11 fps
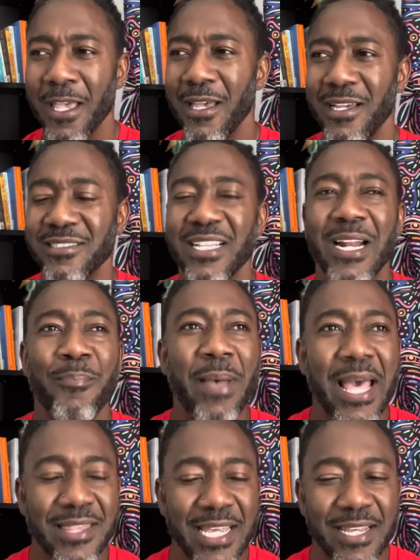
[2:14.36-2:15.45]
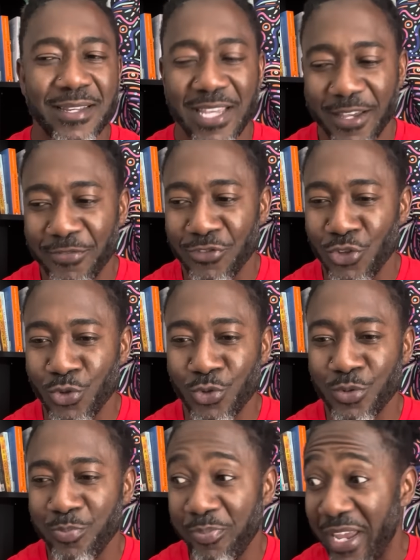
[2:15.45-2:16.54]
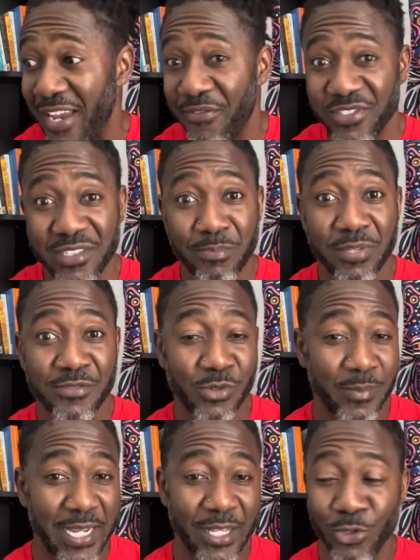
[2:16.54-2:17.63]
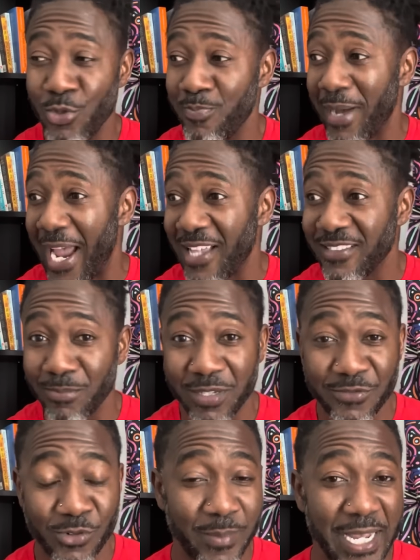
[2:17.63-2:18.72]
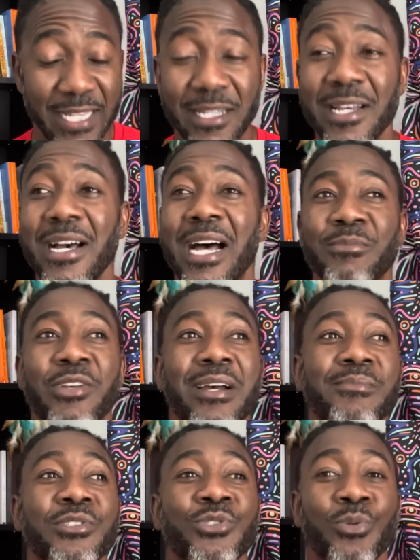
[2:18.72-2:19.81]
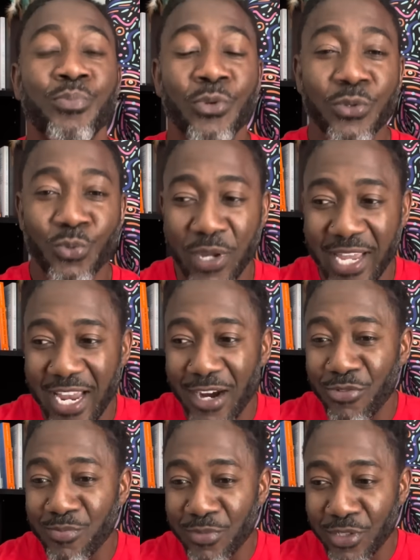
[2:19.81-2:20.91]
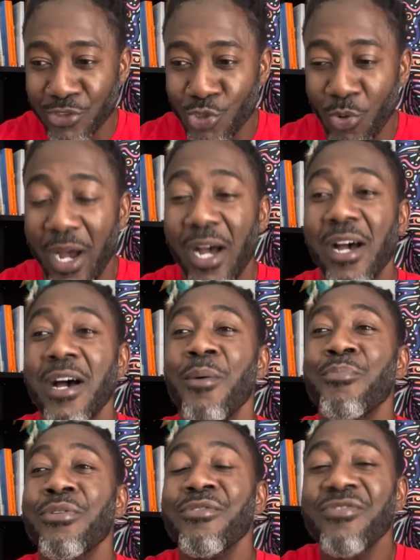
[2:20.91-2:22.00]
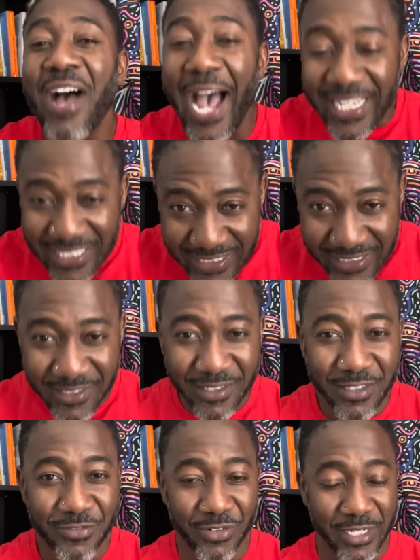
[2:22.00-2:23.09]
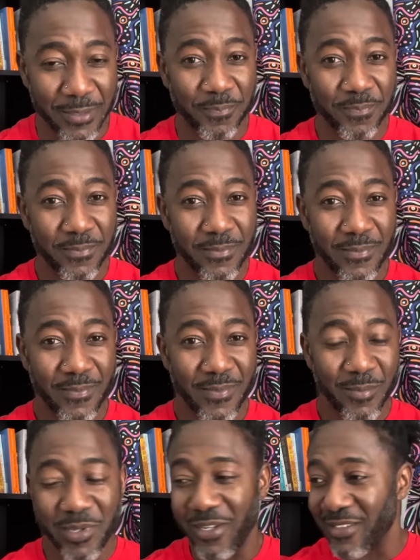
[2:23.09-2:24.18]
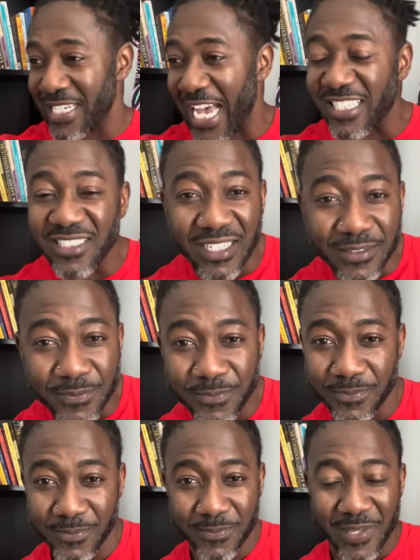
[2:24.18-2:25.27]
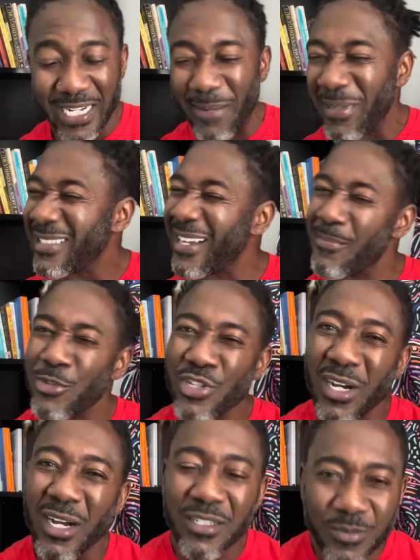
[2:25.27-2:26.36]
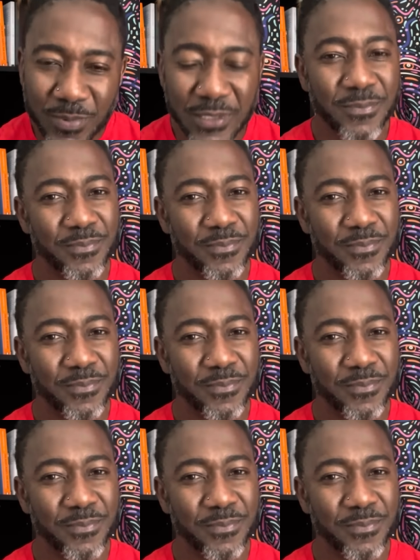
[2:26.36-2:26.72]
It's not a bad thing if you pay for something for a man or you buy something for a man. I'm talking about support, where every month you are providing for him because he has none. And I'm not talking about your husband,